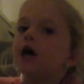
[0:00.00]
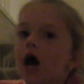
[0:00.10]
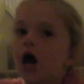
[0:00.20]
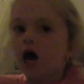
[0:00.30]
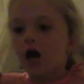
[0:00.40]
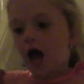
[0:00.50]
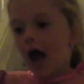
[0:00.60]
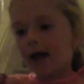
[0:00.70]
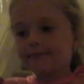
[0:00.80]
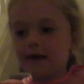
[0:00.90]
Hey.
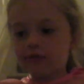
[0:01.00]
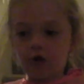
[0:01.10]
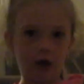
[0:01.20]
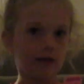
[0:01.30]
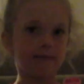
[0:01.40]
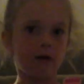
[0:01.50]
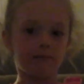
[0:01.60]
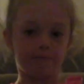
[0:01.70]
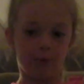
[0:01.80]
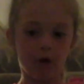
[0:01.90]
I just call him
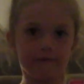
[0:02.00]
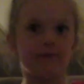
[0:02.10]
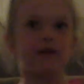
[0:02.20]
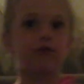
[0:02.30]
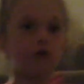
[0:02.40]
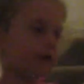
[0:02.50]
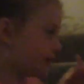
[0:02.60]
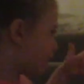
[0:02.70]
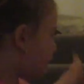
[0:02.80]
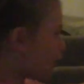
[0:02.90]
a boyfriend, so he's a